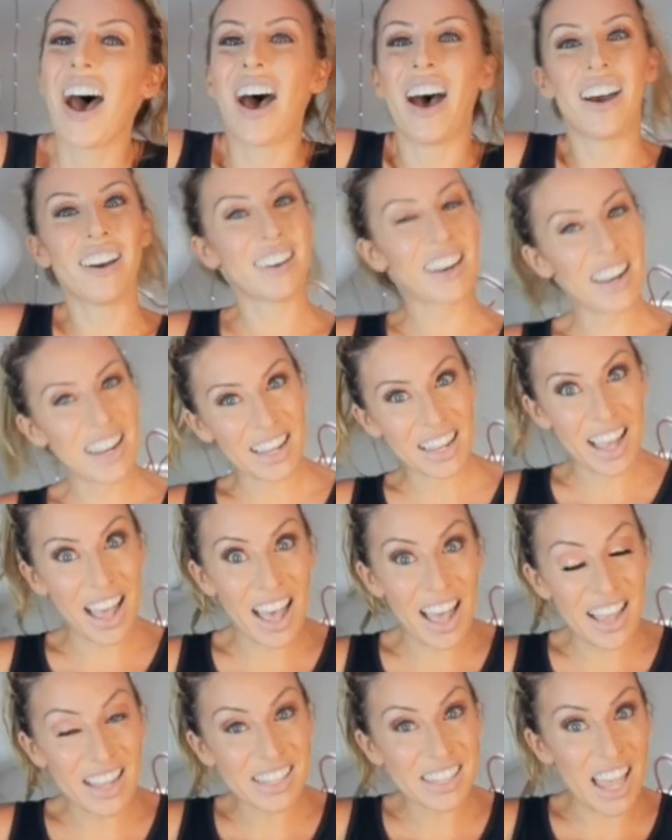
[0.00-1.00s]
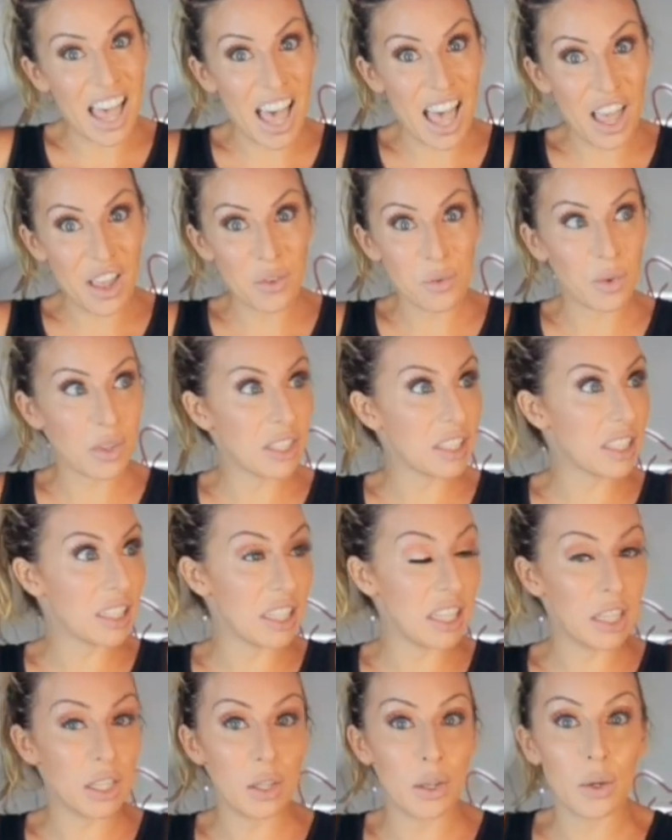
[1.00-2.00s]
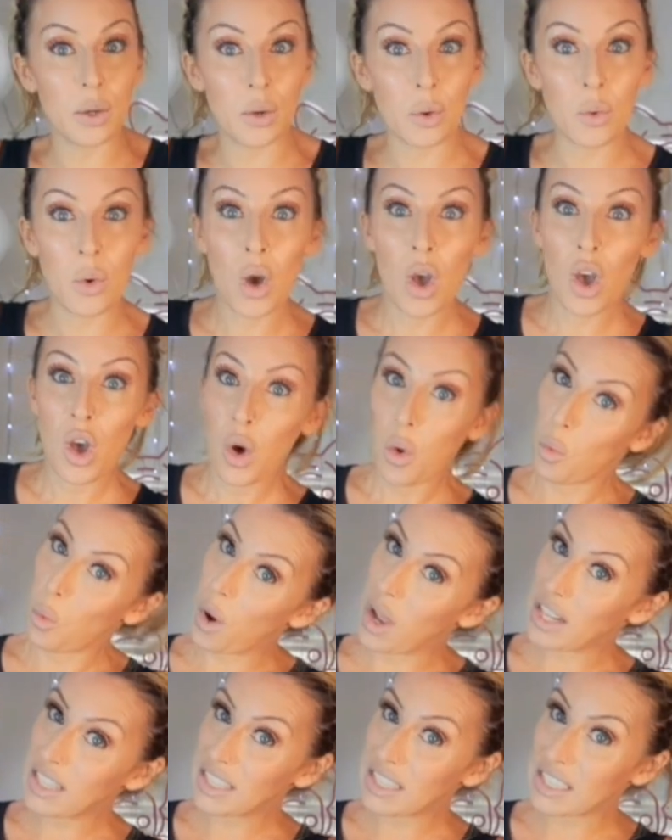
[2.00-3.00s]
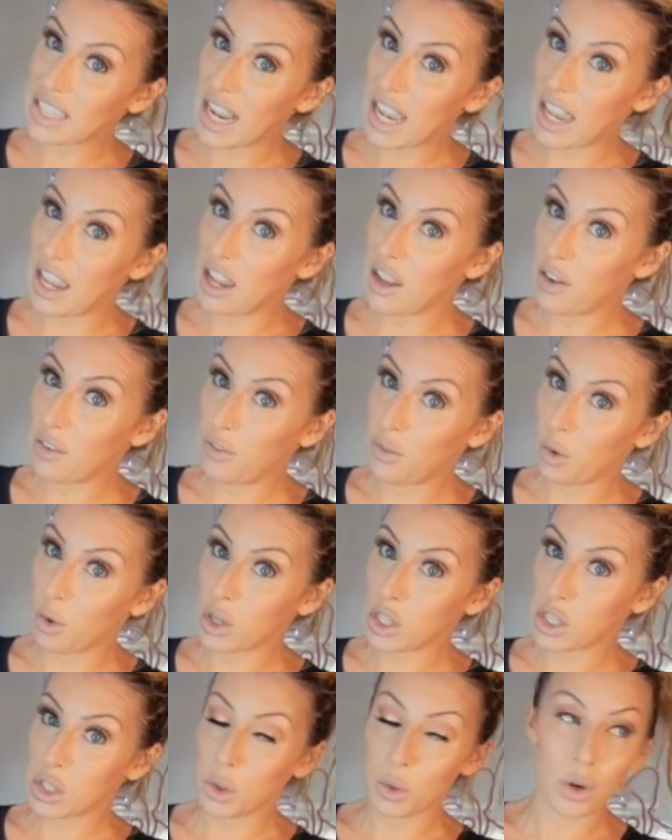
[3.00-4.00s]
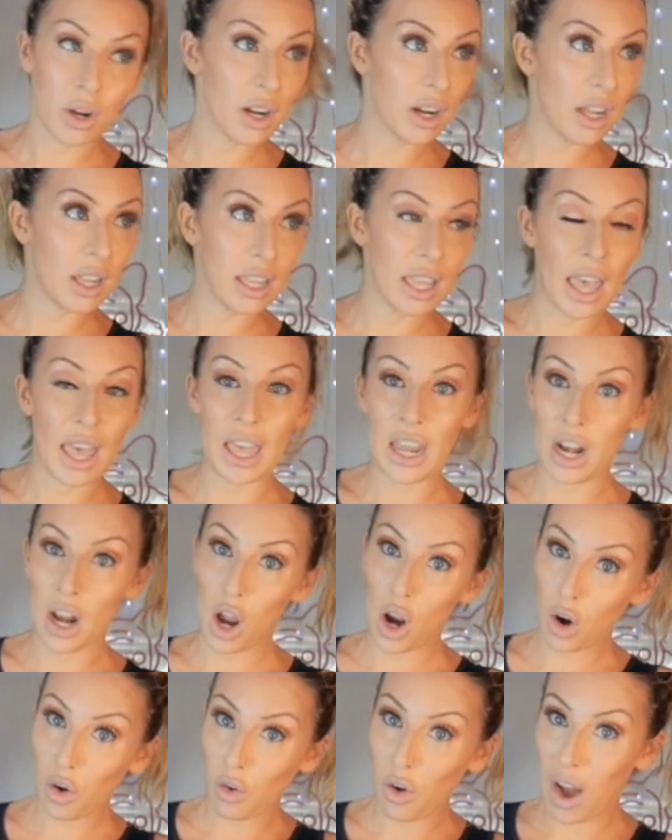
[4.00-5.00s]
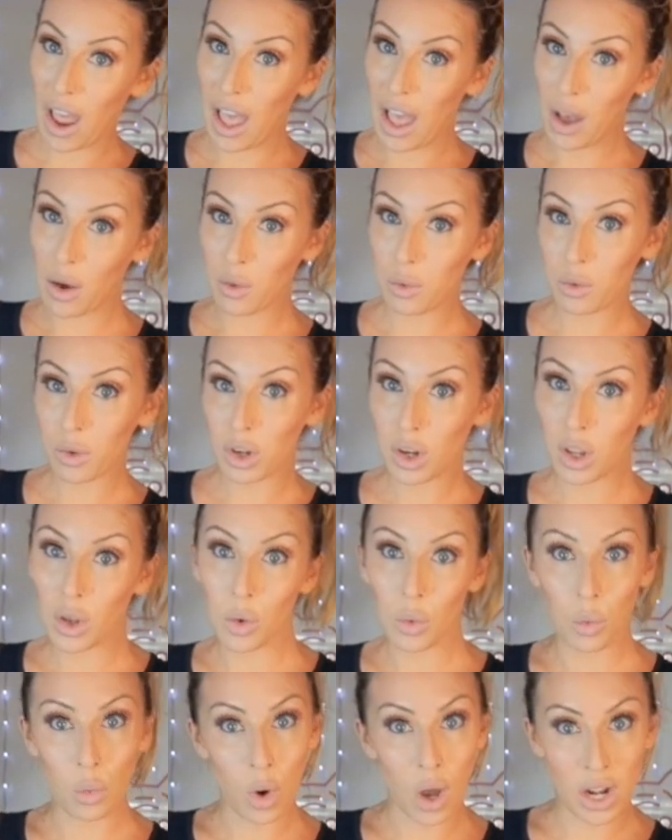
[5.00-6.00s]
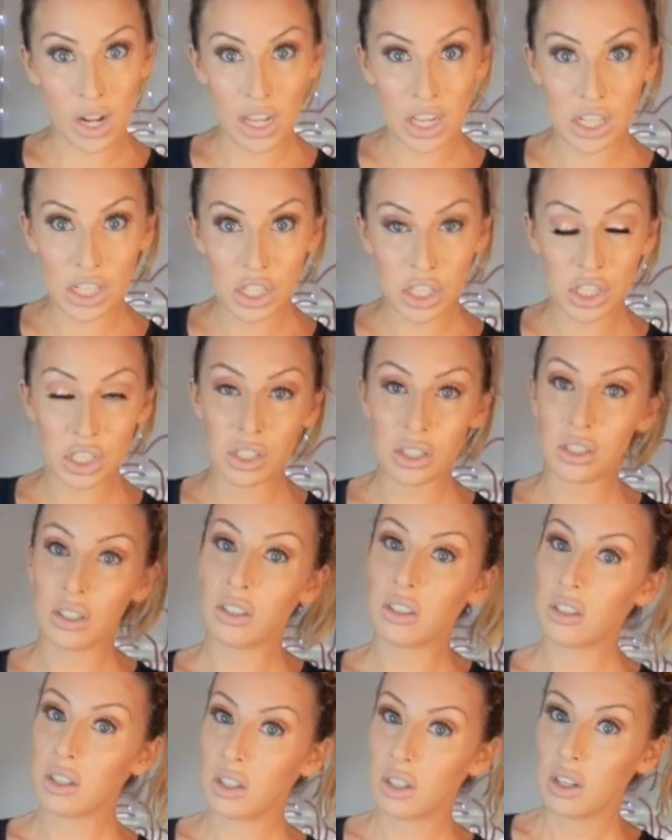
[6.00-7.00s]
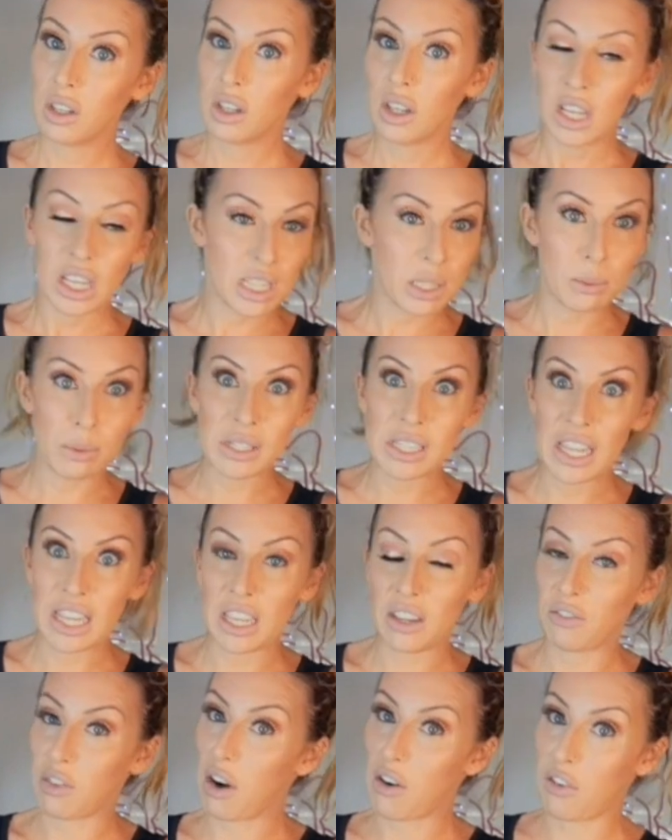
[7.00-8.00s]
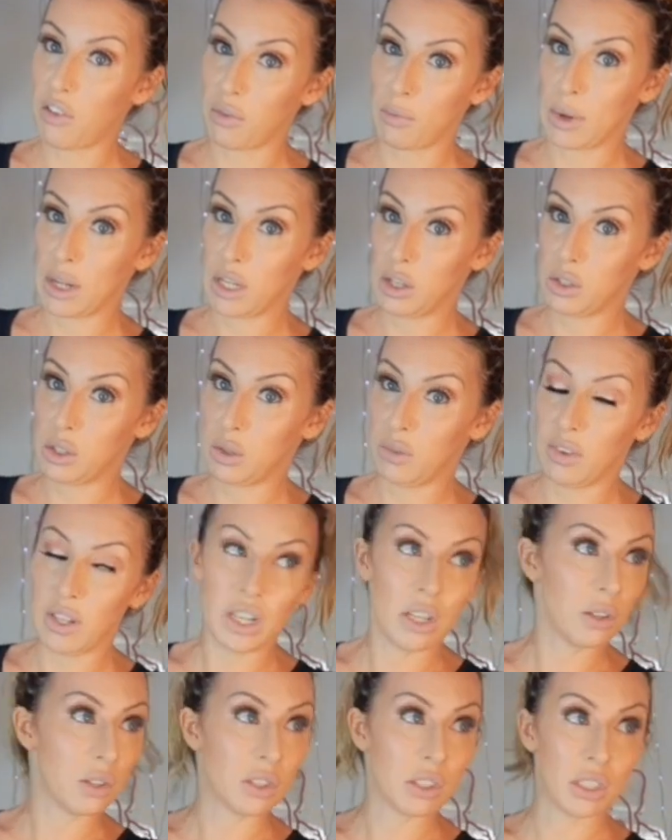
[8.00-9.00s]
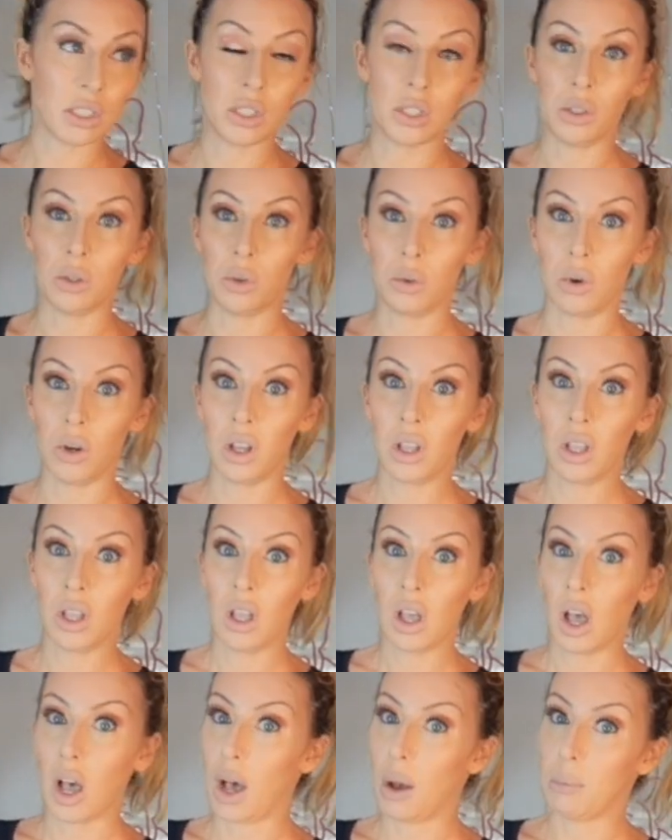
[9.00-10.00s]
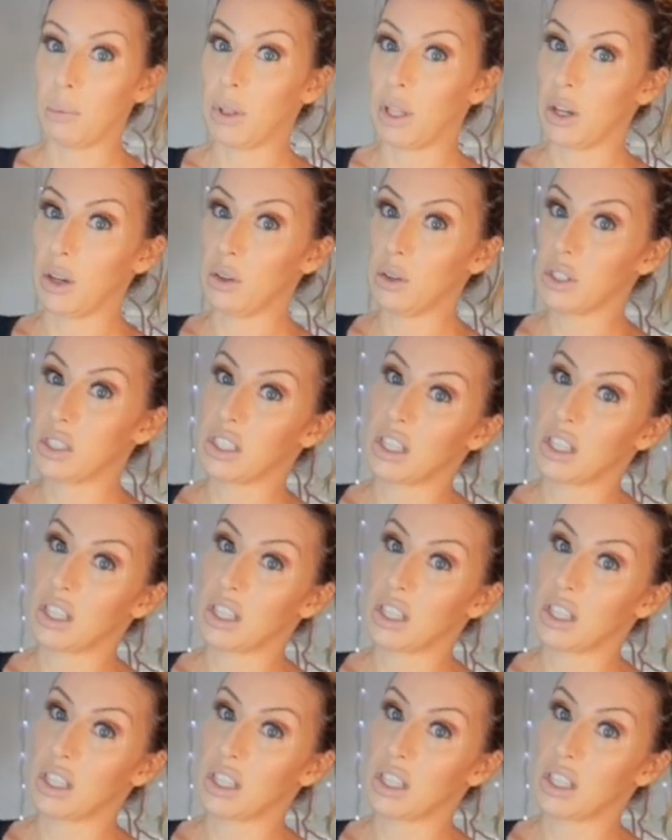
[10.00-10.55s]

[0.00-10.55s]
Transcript: All right, guys, I will see you Wednesday for sure again around one-ish. It's been taking forever for my YouTube videos to upload.